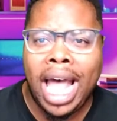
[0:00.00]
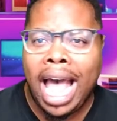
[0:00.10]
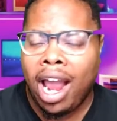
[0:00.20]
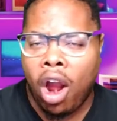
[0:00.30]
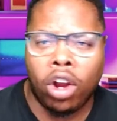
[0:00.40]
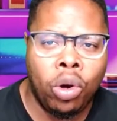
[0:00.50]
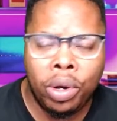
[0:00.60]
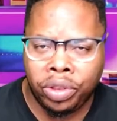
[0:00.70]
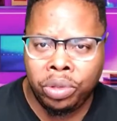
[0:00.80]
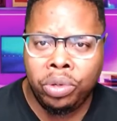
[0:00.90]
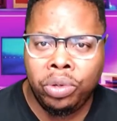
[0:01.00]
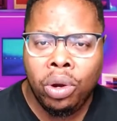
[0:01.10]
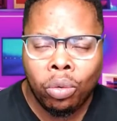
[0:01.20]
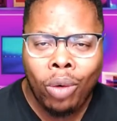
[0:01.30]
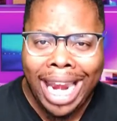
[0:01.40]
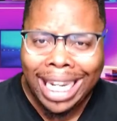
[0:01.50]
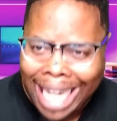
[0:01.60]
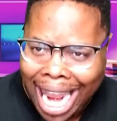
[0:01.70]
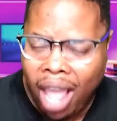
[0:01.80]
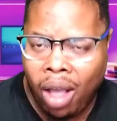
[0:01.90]
I are going through right
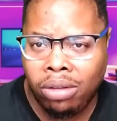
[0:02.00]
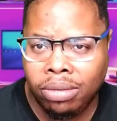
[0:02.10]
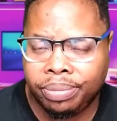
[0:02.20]
now,